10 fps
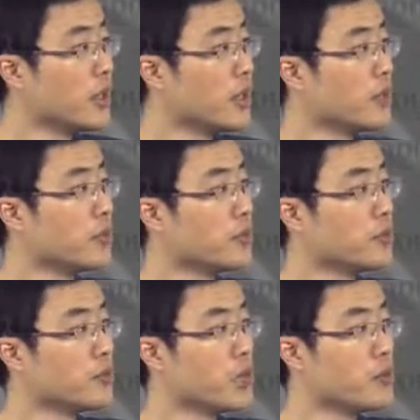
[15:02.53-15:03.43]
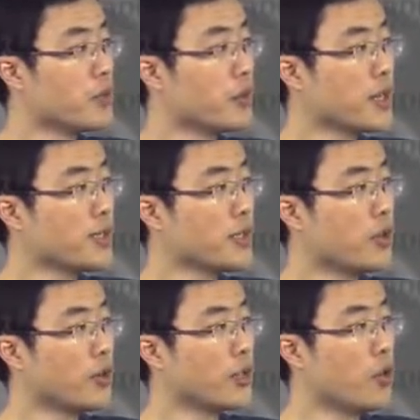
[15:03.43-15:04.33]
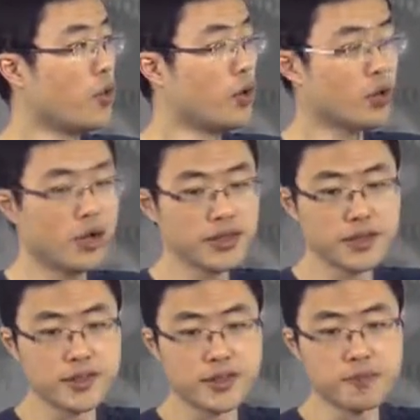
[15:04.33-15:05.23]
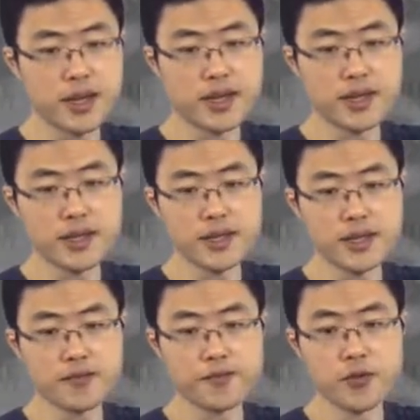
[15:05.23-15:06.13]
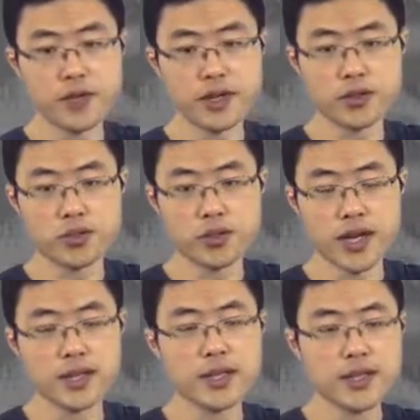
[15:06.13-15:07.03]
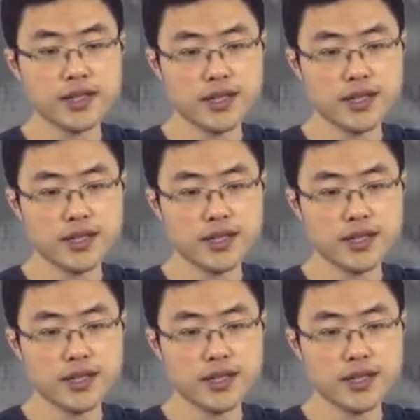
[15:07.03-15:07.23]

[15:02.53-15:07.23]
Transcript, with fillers: uh, we are replacing all the constants by a and 4 and 2n.